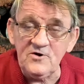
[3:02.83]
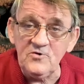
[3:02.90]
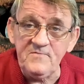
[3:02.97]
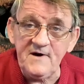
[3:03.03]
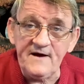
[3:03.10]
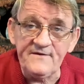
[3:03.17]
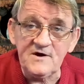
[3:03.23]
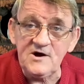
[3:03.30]
go
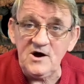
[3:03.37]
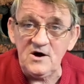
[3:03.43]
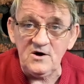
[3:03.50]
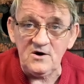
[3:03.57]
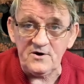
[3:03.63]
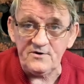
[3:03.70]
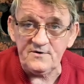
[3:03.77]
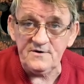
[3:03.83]
by the
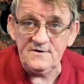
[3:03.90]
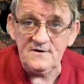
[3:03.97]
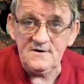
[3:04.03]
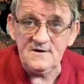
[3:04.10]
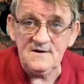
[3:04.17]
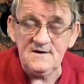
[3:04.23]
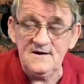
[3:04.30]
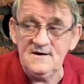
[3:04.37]
color.
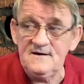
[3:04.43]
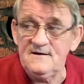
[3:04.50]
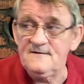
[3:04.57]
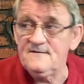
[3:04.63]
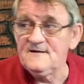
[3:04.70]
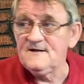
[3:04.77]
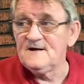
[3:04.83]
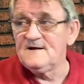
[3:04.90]

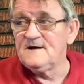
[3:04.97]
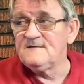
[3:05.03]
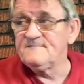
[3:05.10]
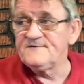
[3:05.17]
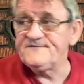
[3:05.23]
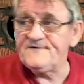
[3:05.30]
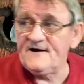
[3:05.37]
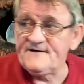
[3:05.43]

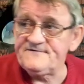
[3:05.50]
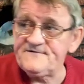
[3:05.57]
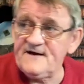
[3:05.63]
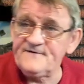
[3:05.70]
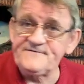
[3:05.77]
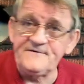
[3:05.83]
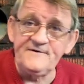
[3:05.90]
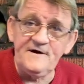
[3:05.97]
Besides
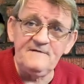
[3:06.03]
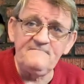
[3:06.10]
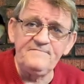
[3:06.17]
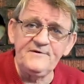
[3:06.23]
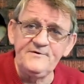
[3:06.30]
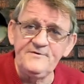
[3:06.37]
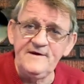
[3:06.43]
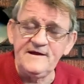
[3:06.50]
that, they're not
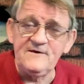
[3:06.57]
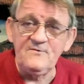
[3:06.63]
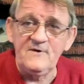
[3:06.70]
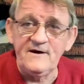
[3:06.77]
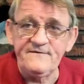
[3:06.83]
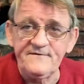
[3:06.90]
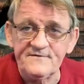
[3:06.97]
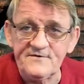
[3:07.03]
blue
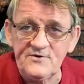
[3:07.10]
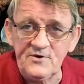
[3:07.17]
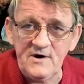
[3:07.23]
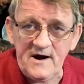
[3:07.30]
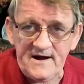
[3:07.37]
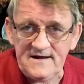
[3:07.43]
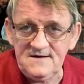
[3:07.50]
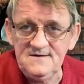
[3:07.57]
anyway, they're
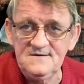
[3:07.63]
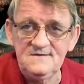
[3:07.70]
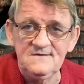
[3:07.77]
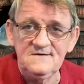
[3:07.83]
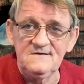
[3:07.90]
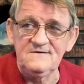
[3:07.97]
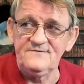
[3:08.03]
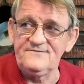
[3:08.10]
gray.
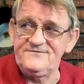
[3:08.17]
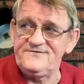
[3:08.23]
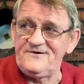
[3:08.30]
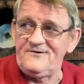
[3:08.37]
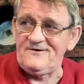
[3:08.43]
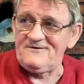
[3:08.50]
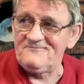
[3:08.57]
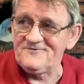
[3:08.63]
So
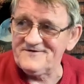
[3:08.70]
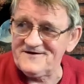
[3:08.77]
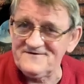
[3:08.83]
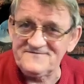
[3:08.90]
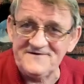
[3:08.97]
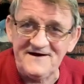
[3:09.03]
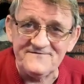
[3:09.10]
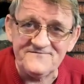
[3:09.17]
I'm gonna
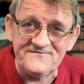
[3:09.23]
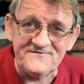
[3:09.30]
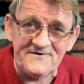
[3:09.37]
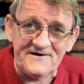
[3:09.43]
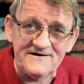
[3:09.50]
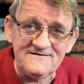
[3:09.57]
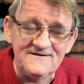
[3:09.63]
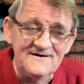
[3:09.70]
get that
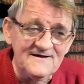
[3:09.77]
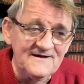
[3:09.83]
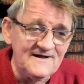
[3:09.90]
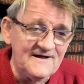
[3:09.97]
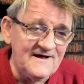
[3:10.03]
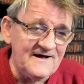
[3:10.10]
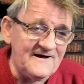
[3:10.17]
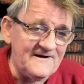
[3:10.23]
straight.
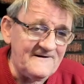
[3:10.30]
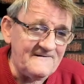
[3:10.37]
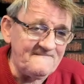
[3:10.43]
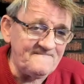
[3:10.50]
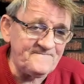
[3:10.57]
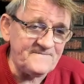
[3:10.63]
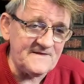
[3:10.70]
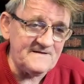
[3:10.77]

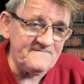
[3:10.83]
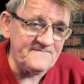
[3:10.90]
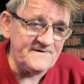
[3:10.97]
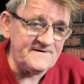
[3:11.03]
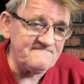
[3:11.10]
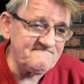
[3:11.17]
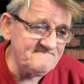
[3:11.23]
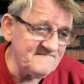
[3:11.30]

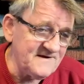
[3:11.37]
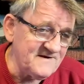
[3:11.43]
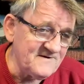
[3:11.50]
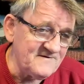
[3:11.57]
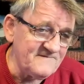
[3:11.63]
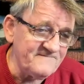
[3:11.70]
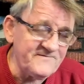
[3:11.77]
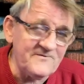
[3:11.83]
But
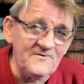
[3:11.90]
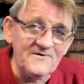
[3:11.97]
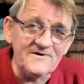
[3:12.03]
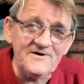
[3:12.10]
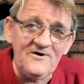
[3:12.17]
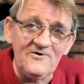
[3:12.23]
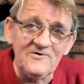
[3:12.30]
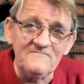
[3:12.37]
if you want
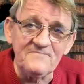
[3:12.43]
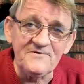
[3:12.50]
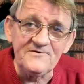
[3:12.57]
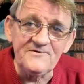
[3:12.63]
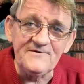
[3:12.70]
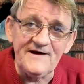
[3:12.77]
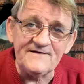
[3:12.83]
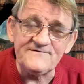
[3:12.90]
to call them
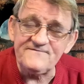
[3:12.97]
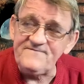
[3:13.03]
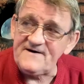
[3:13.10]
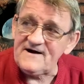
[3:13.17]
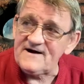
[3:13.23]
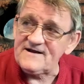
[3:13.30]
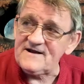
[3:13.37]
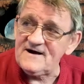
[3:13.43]
blue, that's
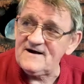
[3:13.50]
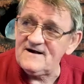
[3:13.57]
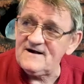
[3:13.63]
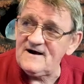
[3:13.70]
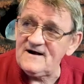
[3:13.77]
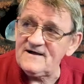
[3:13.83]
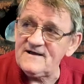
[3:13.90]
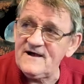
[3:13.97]
fine.
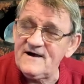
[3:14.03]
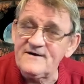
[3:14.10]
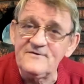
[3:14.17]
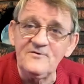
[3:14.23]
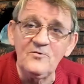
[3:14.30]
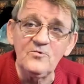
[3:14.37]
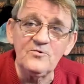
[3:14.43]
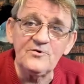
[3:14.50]
I had
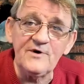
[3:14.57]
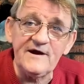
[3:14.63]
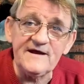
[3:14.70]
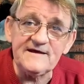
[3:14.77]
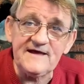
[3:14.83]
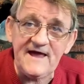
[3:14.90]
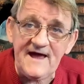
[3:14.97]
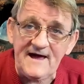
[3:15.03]
an old gray
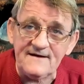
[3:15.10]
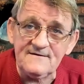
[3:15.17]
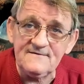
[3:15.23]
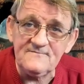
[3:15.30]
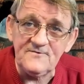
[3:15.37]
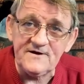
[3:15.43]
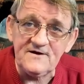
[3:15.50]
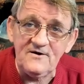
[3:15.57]
cat
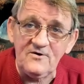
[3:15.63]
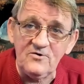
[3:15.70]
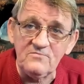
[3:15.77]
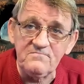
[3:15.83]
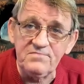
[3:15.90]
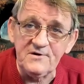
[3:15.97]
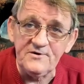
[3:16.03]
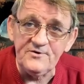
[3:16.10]
we
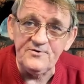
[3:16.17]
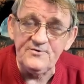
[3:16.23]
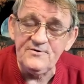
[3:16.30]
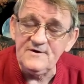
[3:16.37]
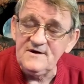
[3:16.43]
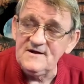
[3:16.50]
called Blue,